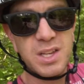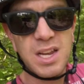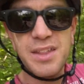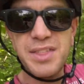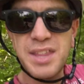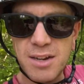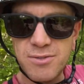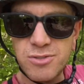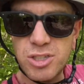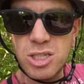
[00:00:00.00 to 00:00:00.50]
I
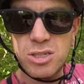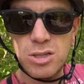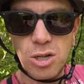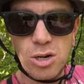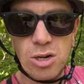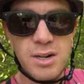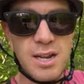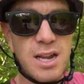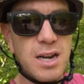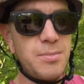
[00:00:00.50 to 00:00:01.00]
think I've just
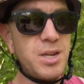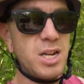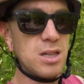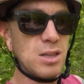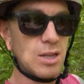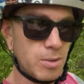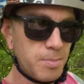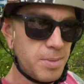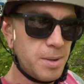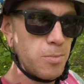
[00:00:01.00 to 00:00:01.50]
learned how to be a
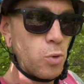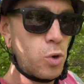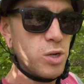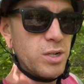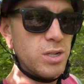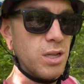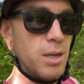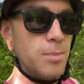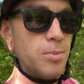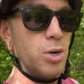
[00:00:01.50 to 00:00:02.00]
little bit more
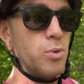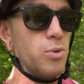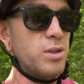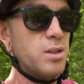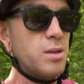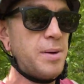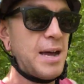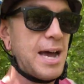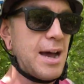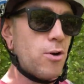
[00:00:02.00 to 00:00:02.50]
deliberate with
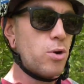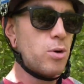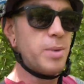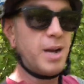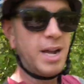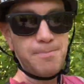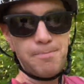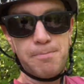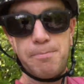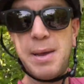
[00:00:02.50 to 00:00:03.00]
the power
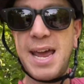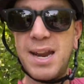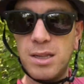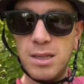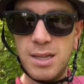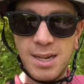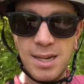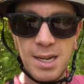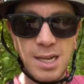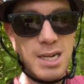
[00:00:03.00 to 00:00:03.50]
by
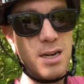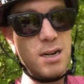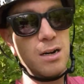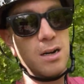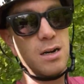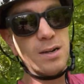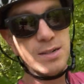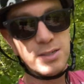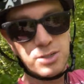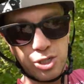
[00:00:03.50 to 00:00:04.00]
pedaling
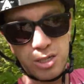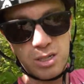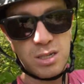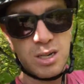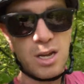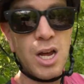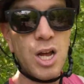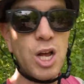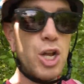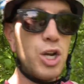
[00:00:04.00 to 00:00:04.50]
here and just
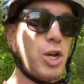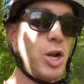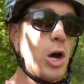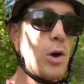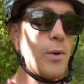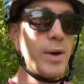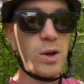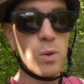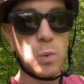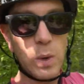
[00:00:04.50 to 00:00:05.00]

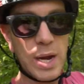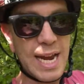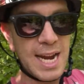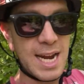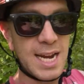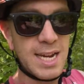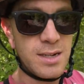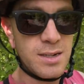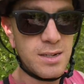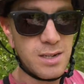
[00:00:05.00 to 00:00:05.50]
knowing
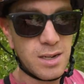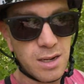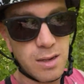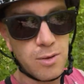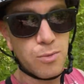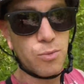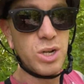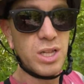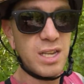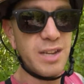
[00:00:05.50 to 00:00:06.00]
when to
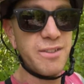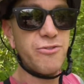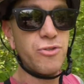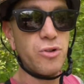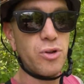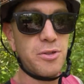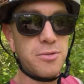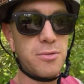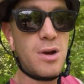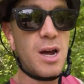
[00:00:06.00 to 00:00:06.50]
really
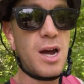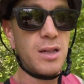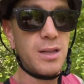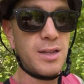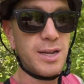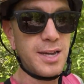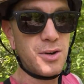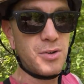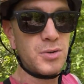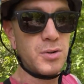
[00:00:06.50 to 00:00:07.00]
full throttle
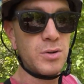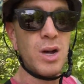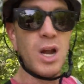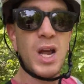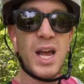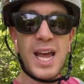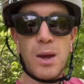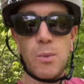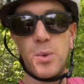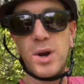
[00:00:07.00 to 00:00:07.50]
it and,
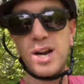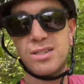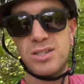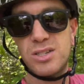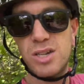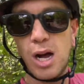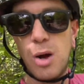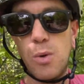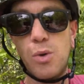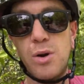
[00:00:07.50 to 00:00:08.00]
and when it's
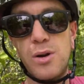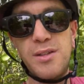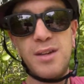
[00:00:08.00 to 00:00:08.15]
not worth